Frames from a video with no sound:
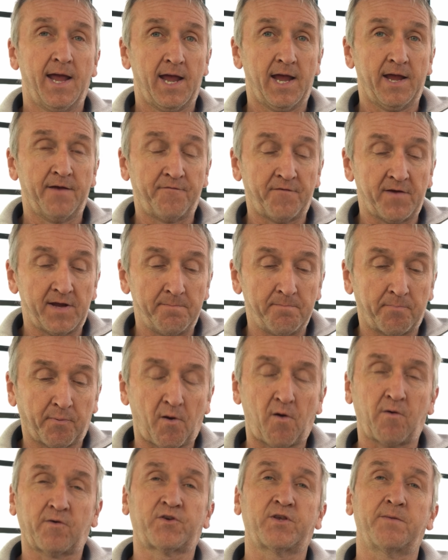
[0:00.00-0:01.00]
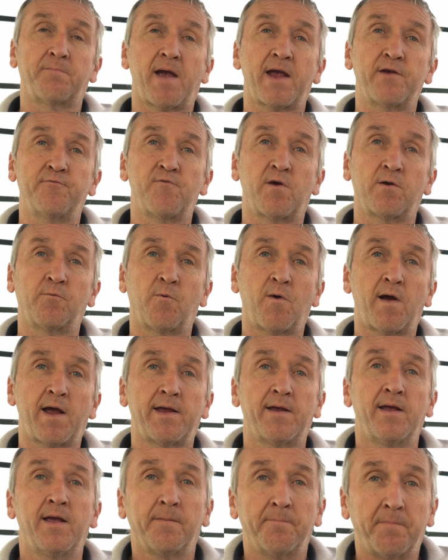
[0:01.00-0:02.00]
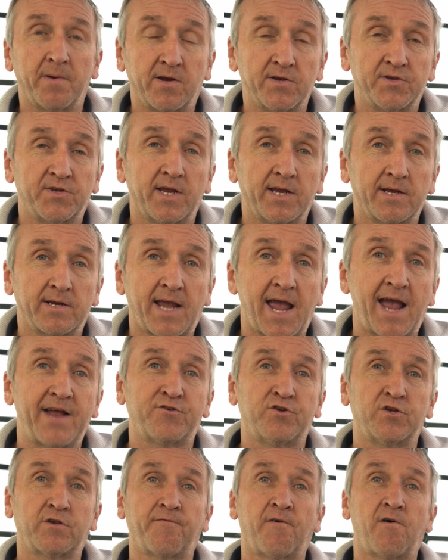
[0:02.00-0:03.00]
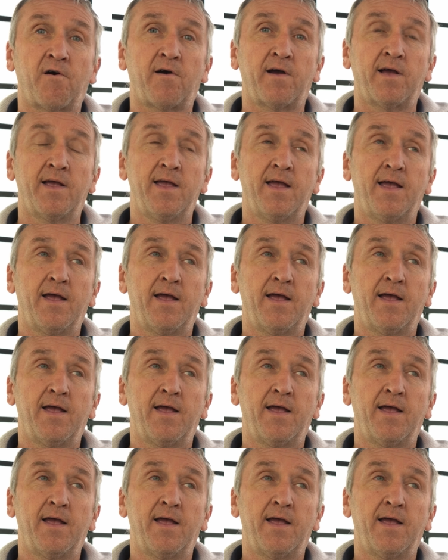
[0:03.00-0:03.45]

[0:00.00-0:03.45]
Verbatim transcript: If he blocks the main runway because it catches fire,